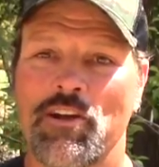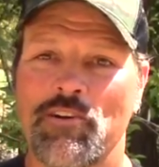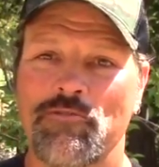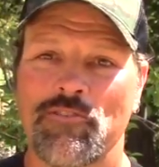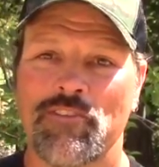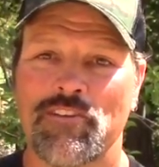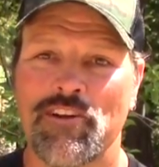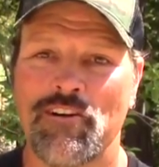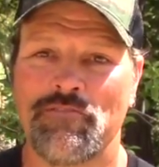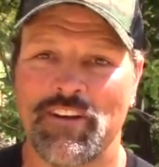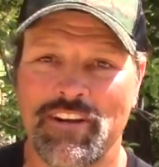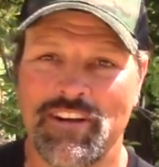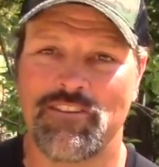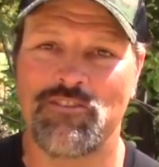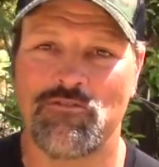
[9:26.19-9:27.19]
different stuff. I
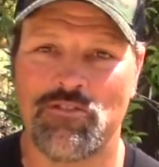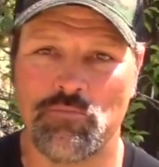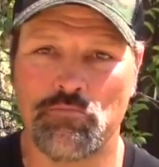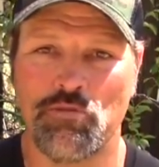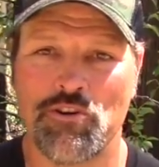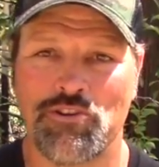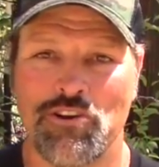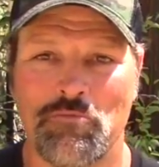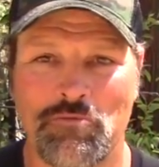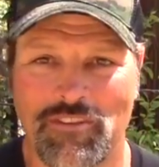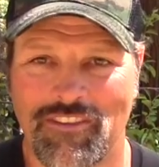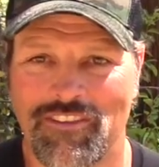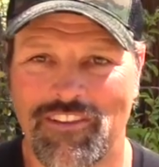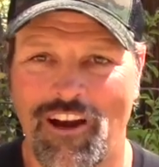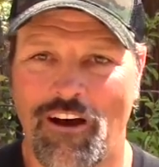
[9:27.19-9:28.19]
need to do some push-ups
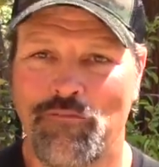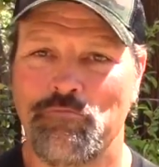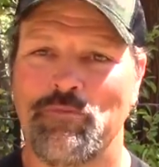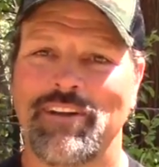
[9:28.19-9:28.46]
and stuff.